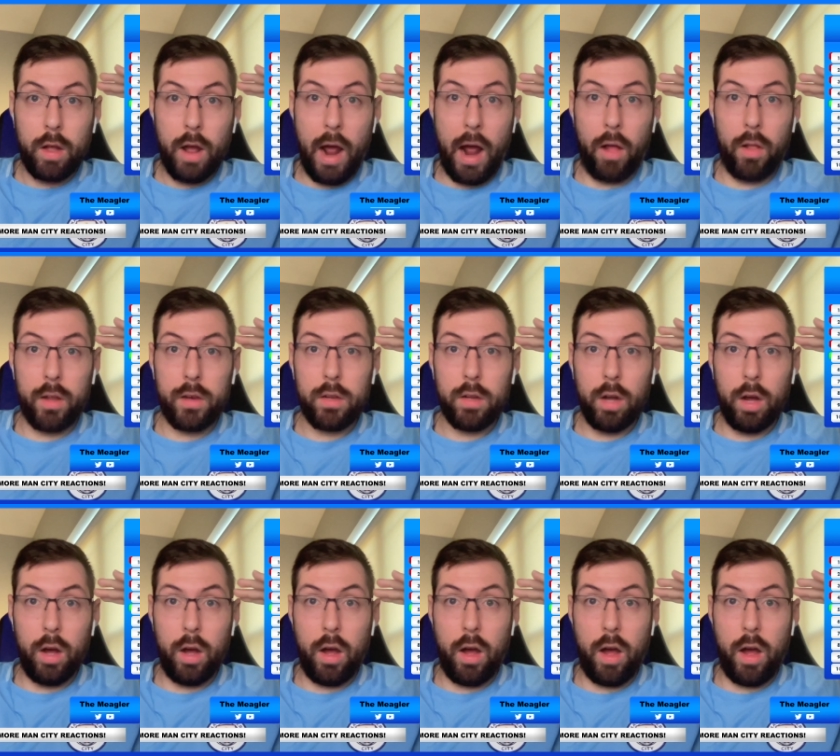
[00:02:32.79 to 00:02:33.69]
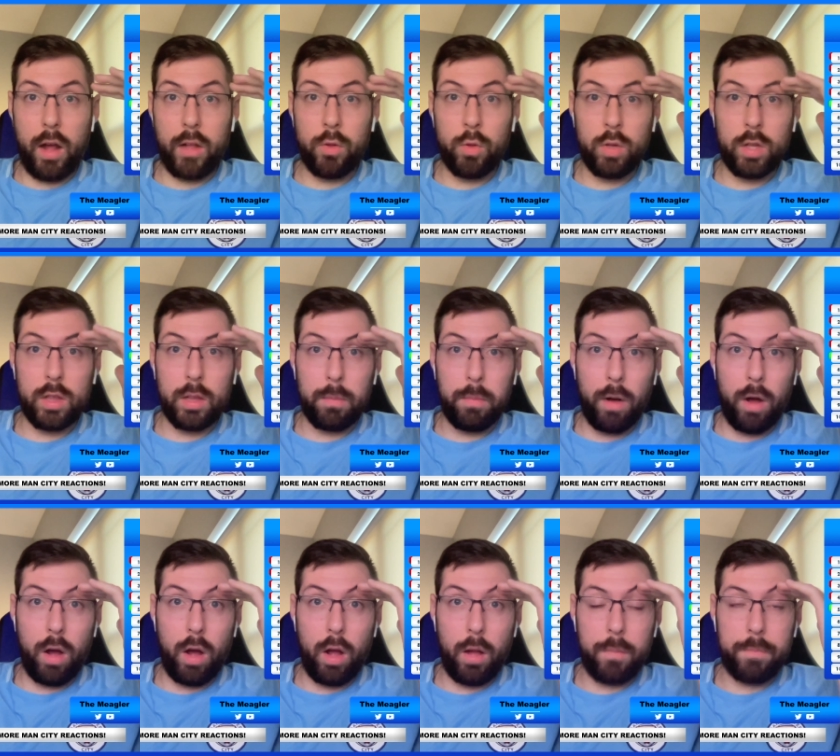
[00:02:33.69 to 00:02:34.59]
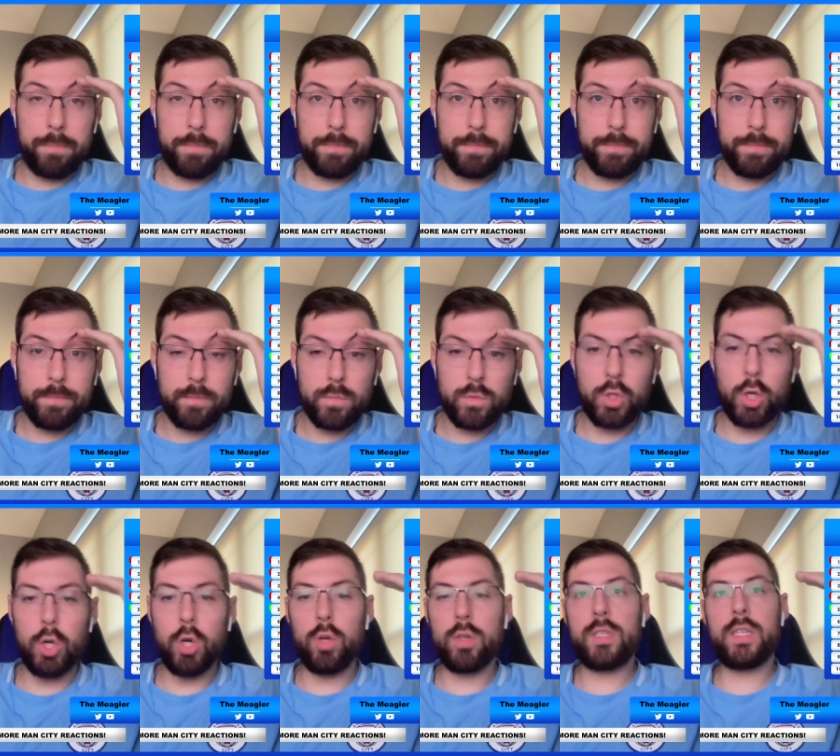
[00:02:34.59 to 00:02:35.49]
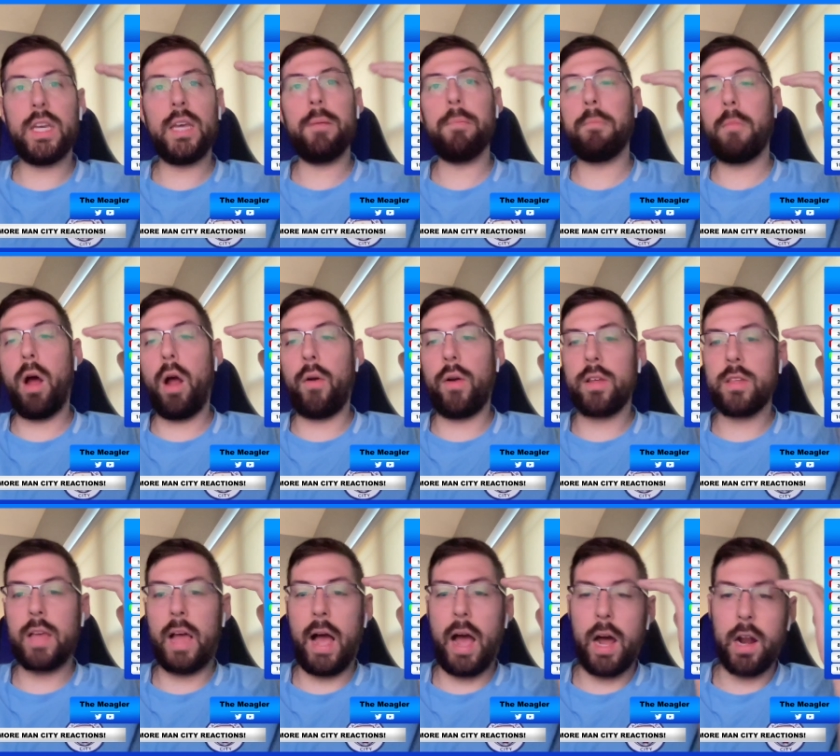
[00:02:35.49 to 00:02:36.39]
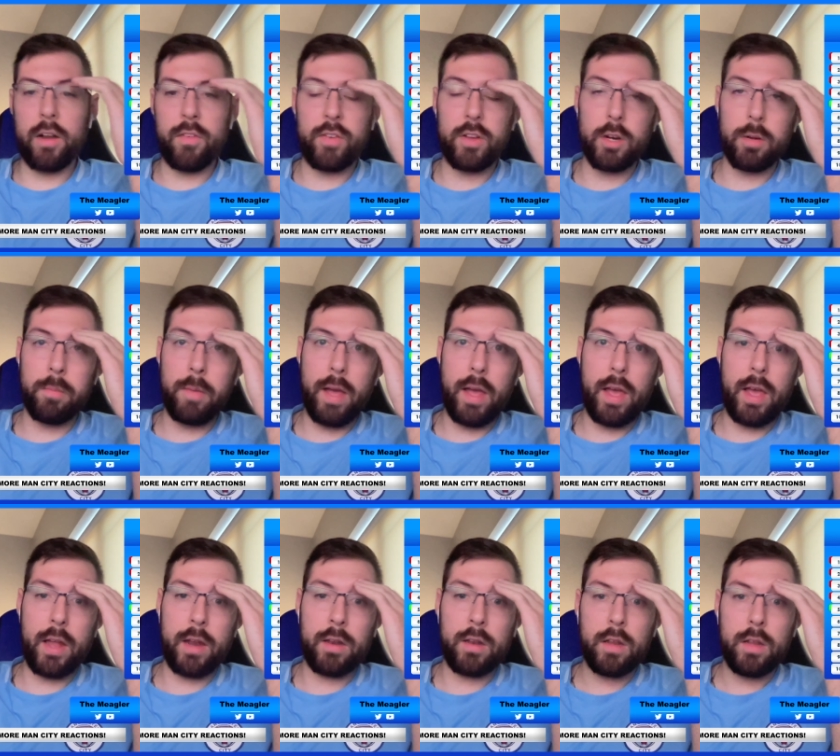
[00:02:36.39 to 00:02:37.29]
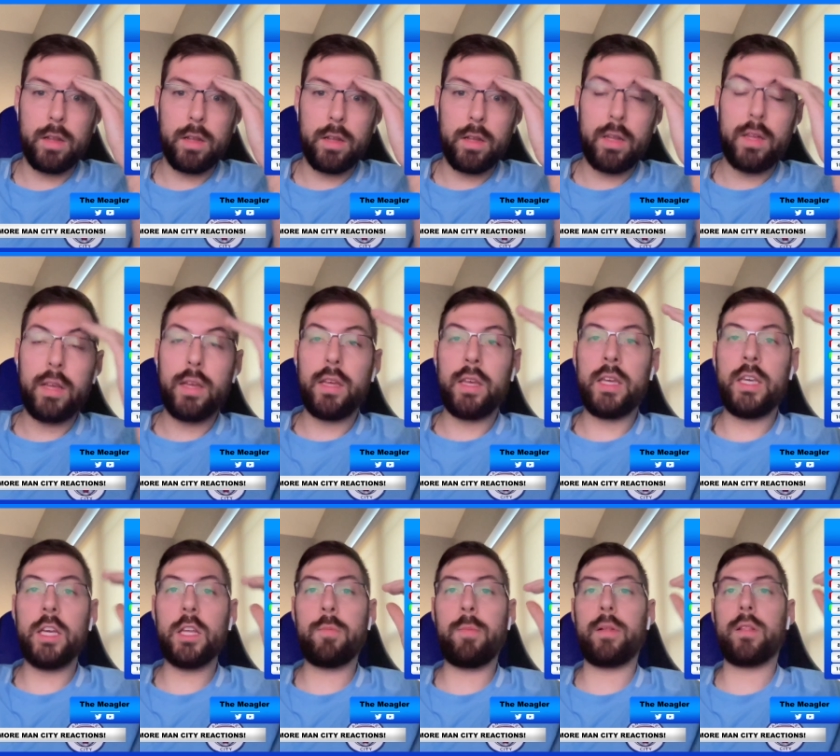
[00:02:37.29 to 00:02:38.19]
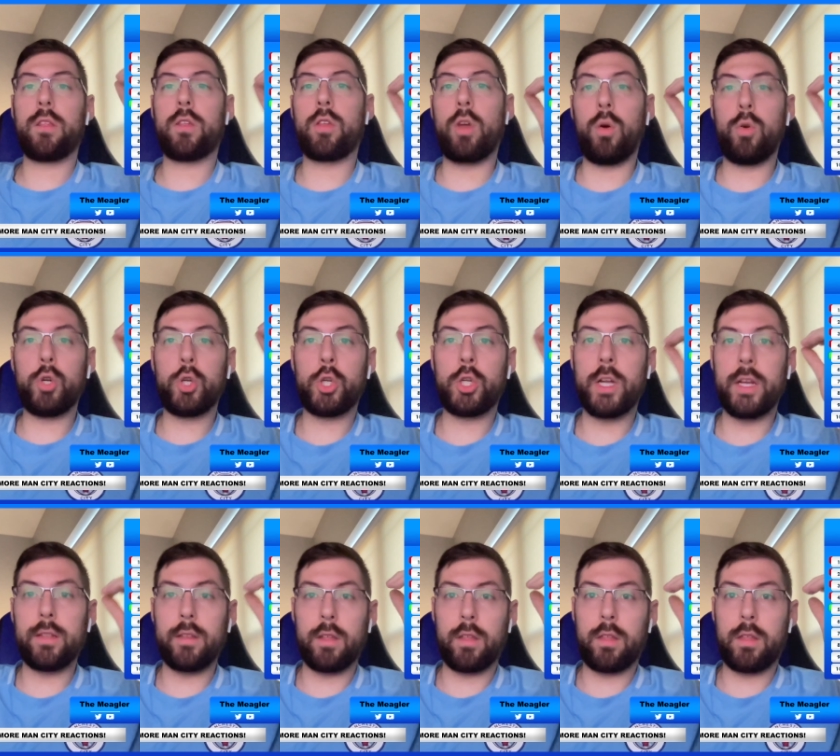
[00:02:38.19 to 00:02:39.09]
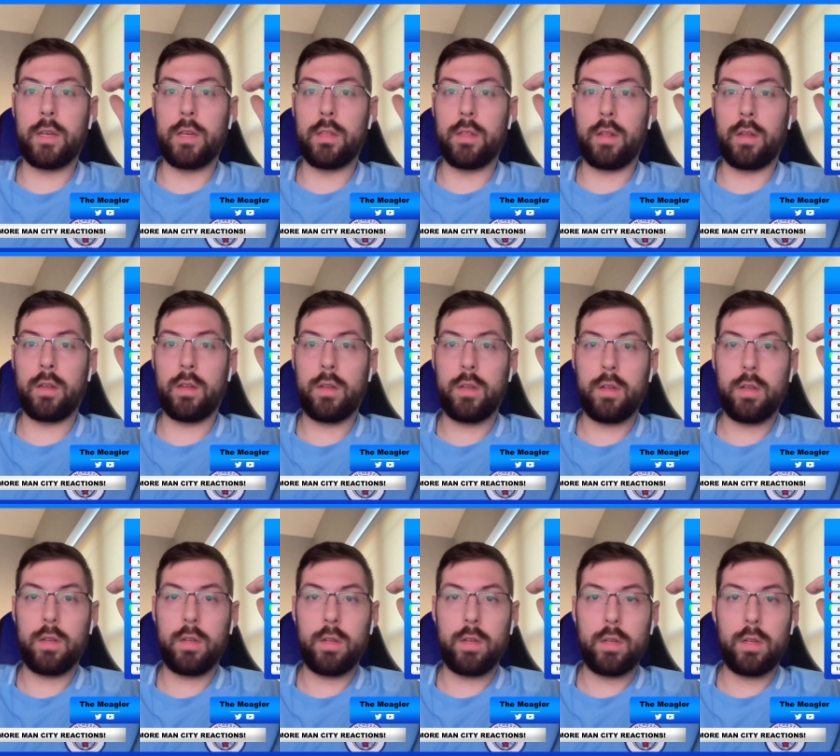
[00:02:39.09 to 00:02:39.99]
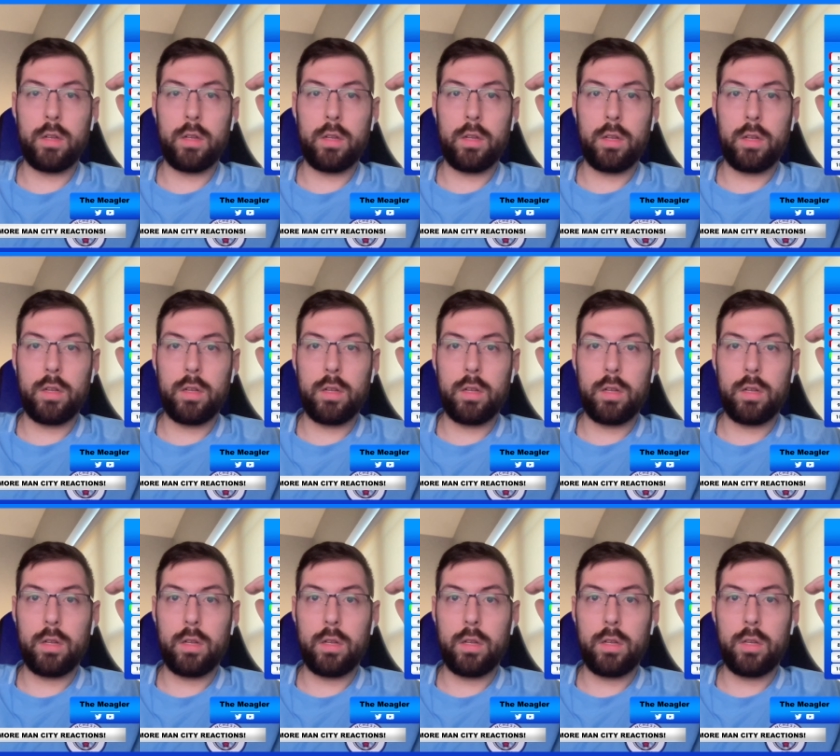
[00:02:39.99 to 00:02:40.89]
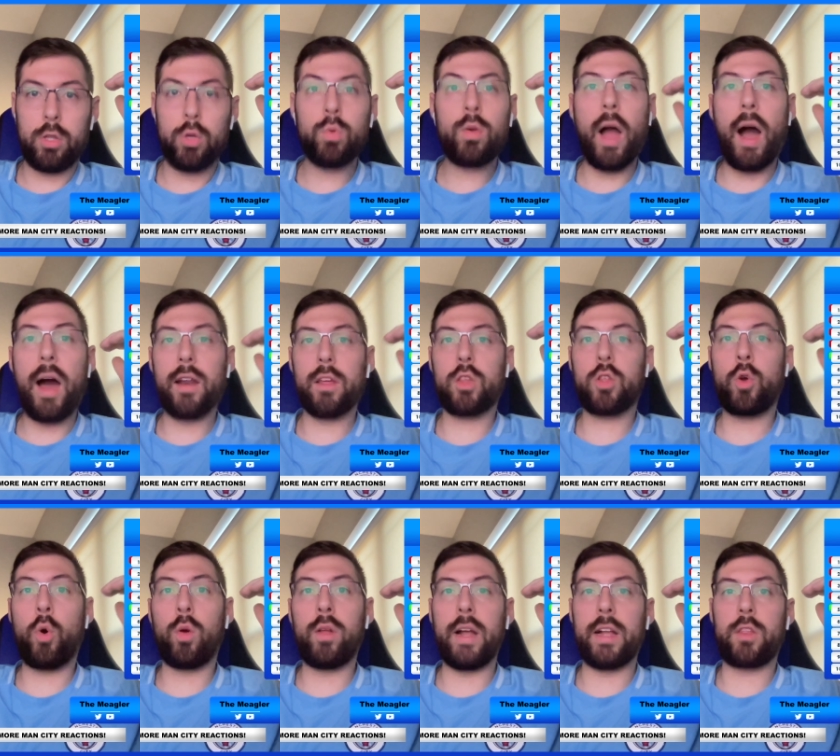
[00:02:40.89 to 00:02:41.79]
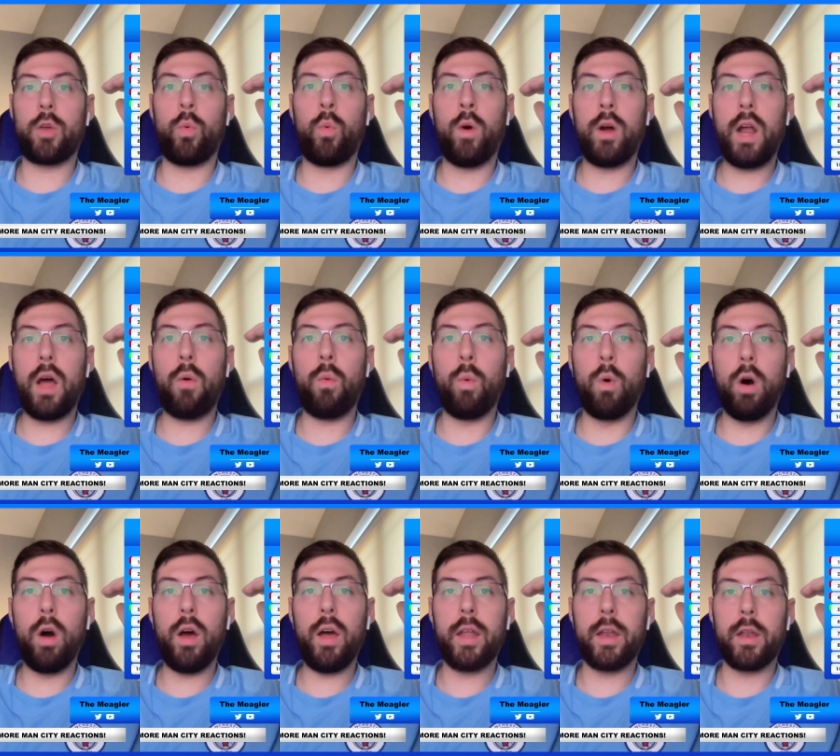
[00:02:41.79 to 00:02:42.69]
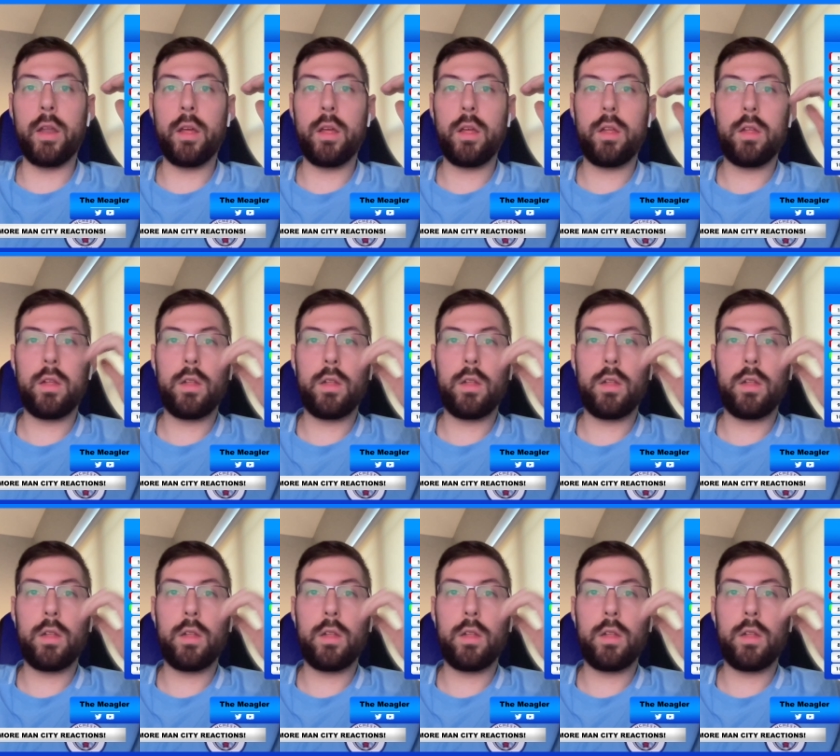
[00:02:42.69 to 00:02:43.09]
Haaland, oh, he loses the ball. Dude, get Mahrez out of here, man. He has been so shit this season. You gotta score that. It's a one-on-one.